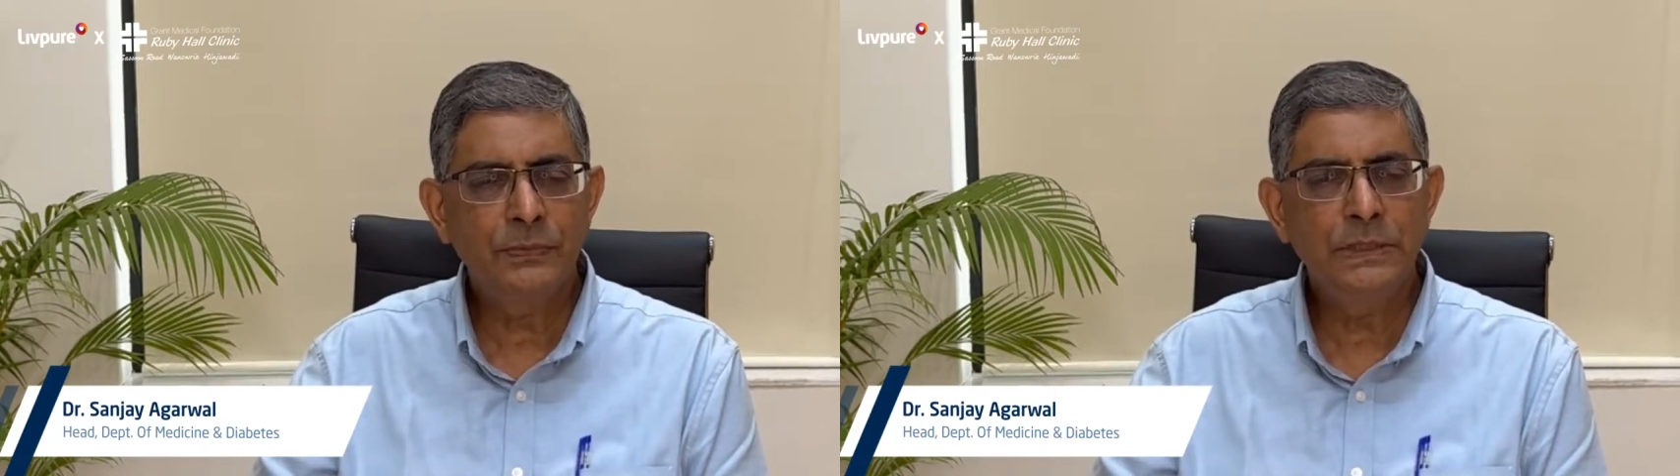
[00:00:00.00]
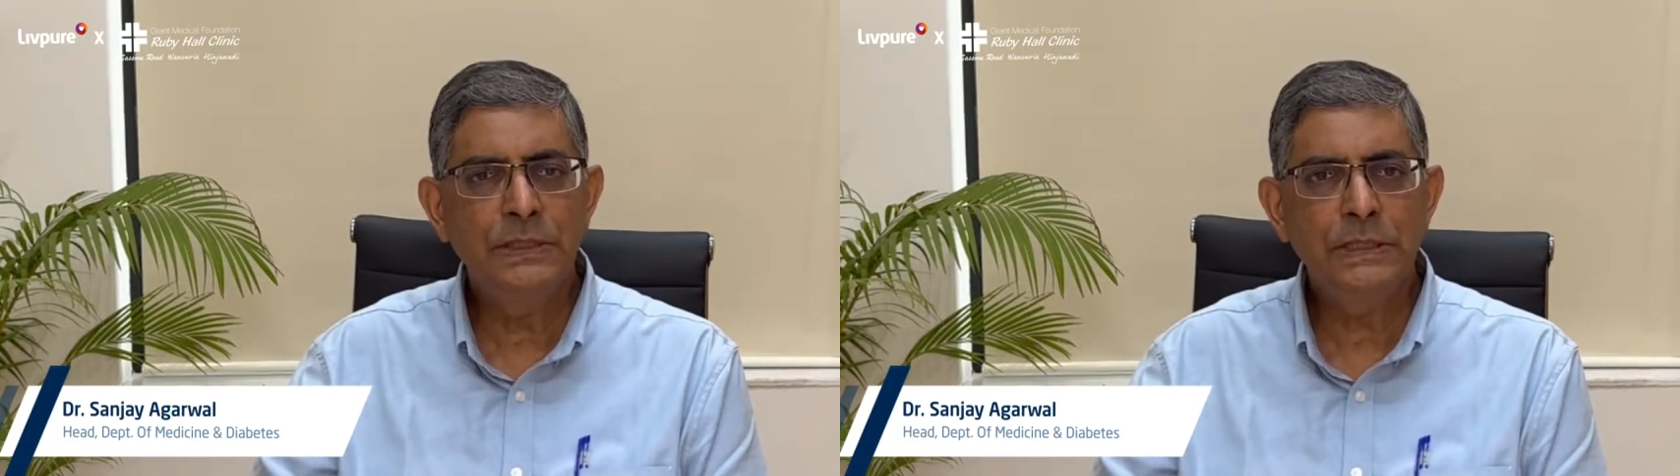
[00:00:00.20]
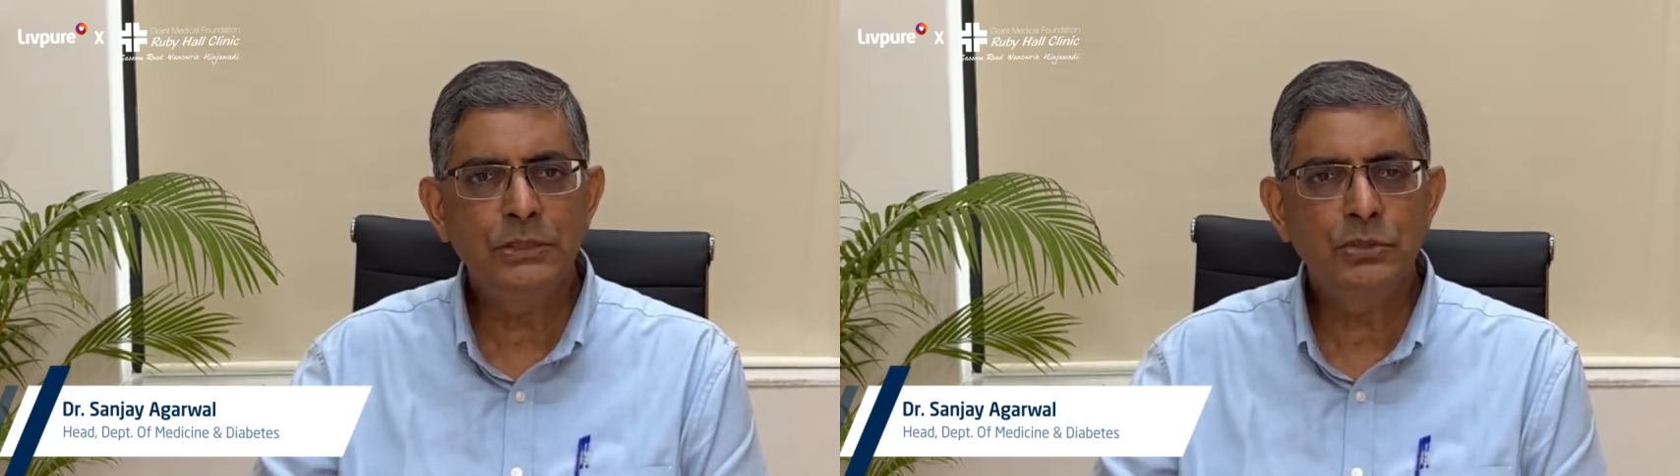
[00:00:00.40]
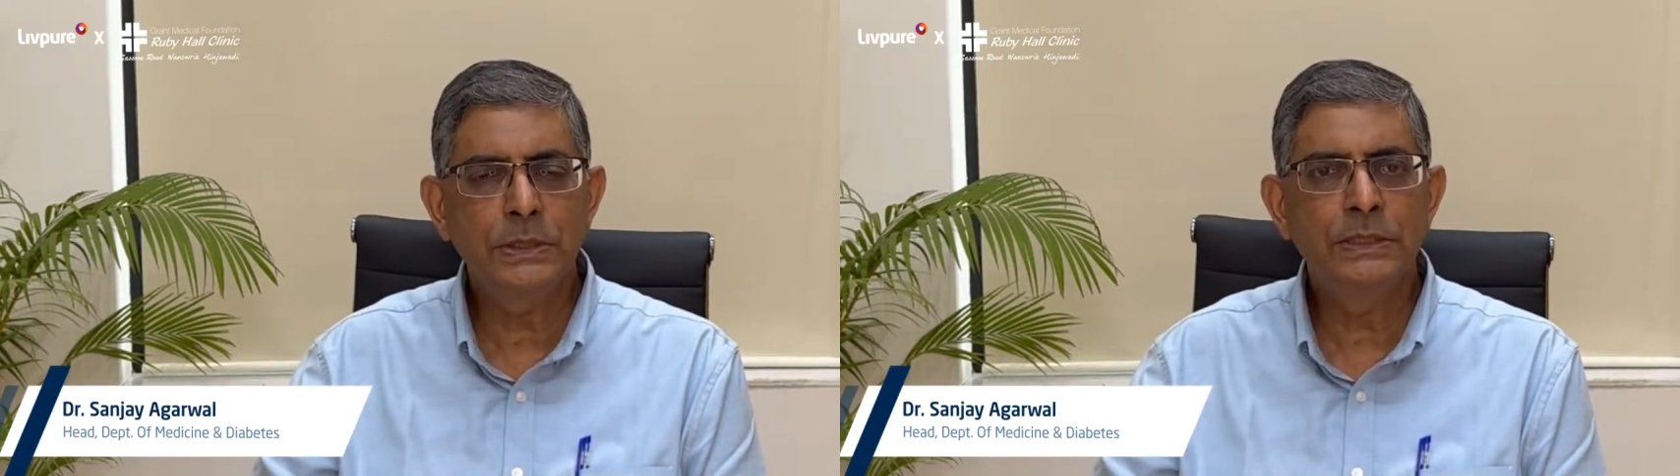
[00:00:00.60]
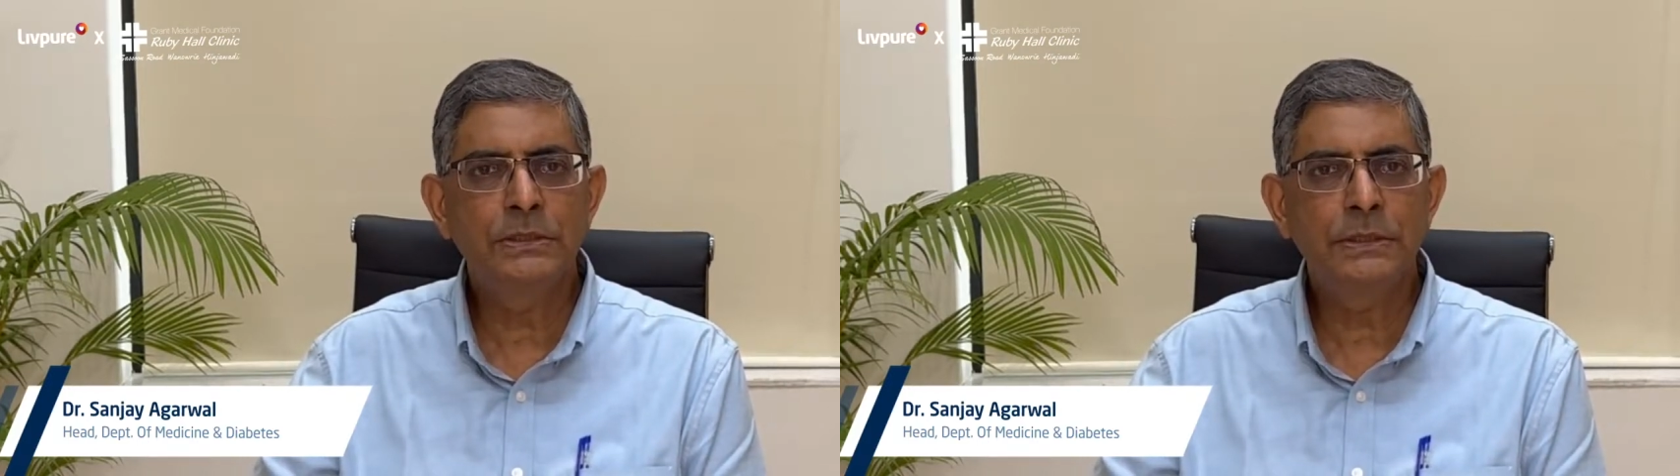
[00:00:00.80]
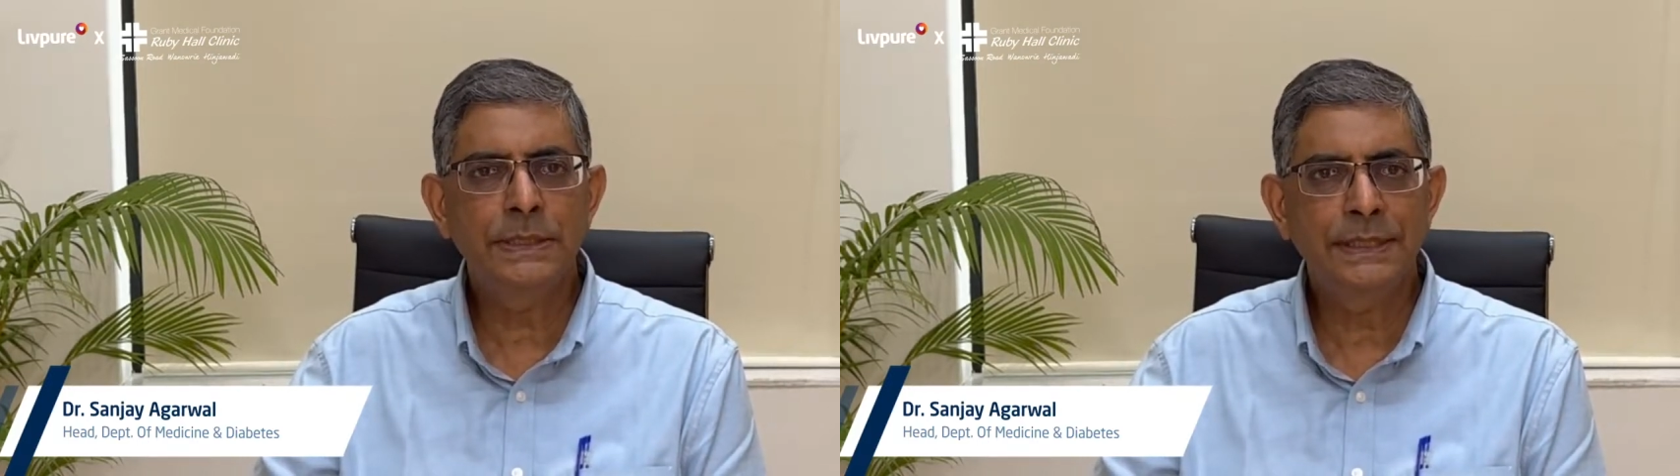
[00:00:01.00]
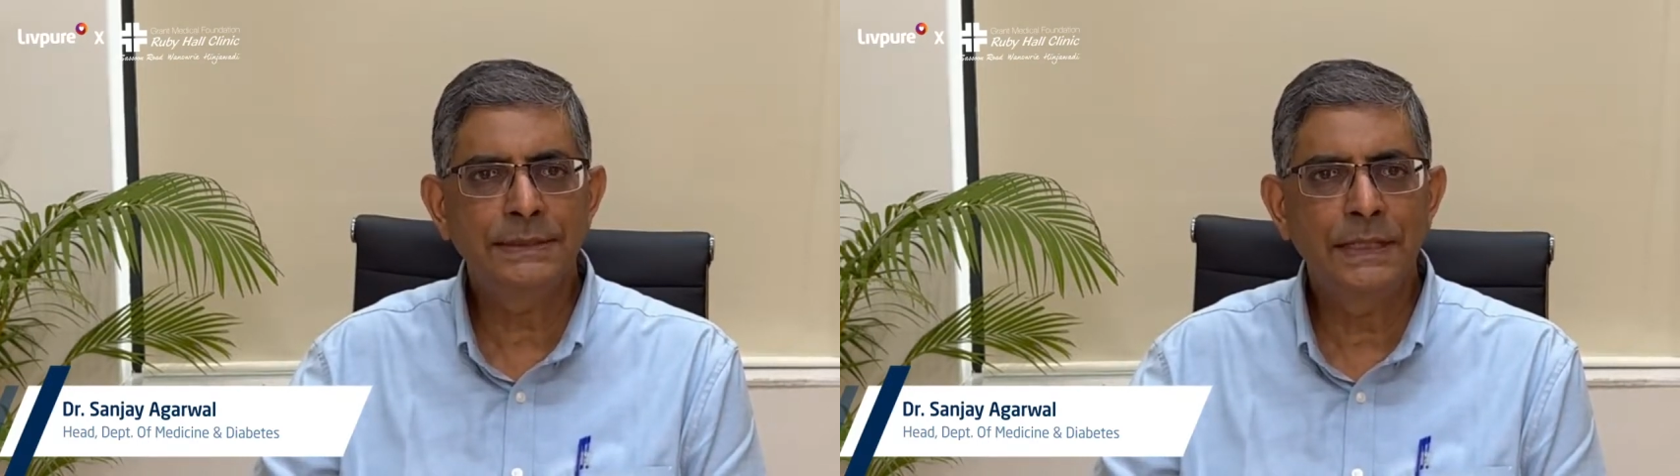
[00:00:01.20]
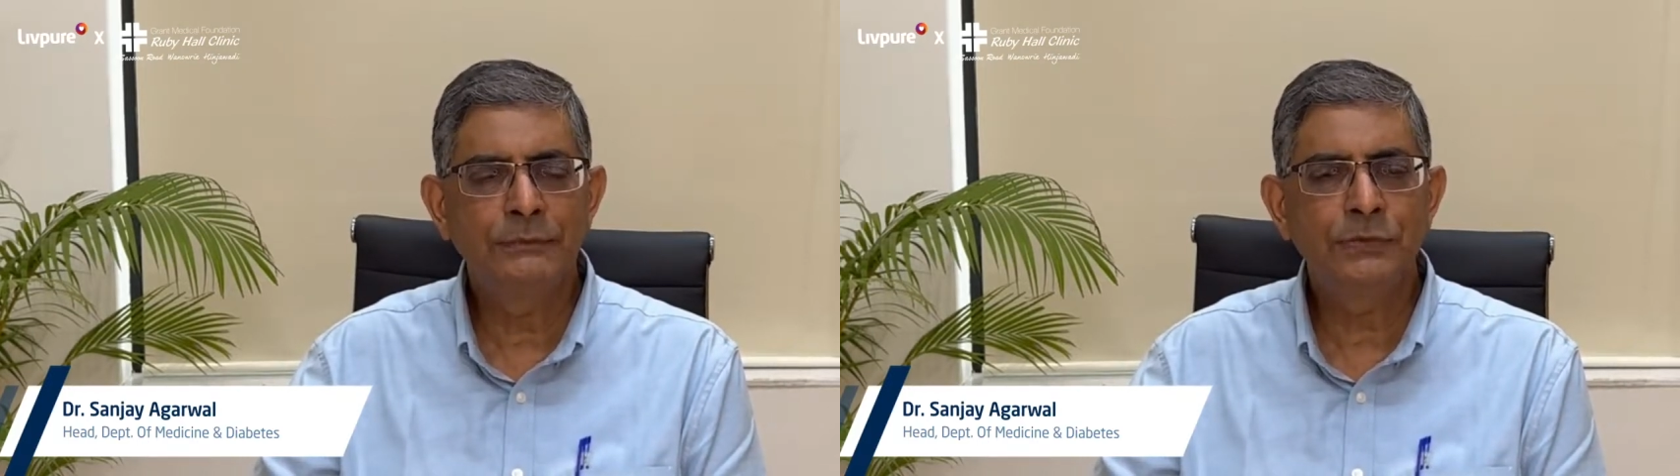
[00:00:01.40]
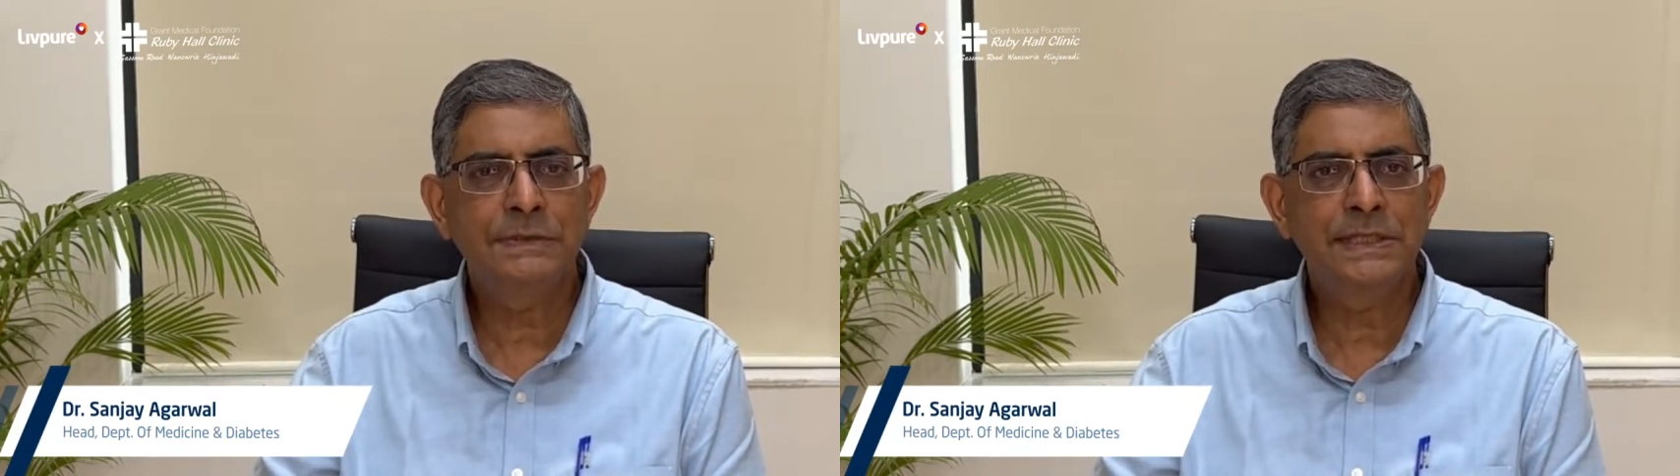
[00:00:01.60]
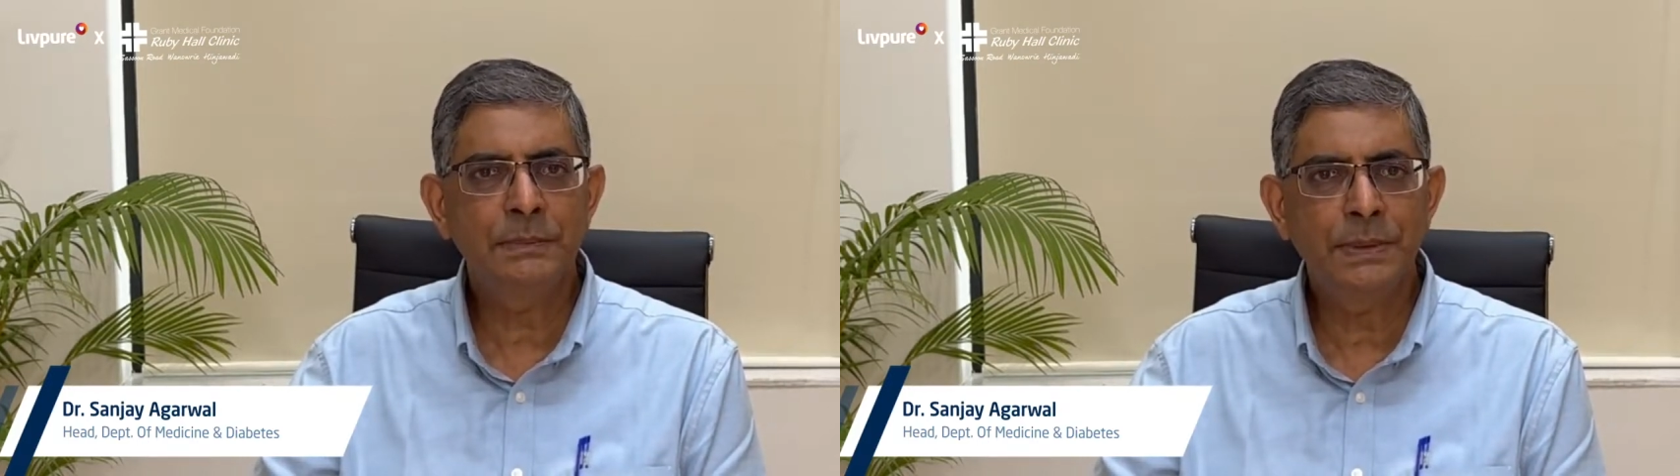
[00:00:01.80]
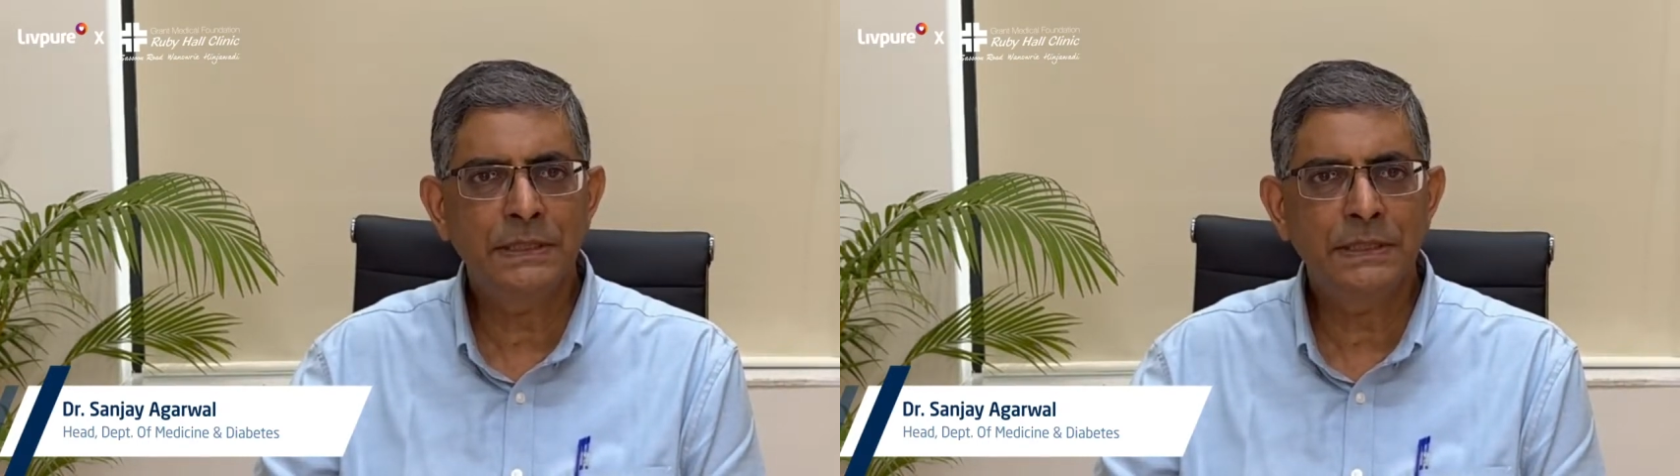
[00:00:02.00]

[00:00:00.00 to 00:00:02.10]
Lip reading: we need to interrogate them for sleeping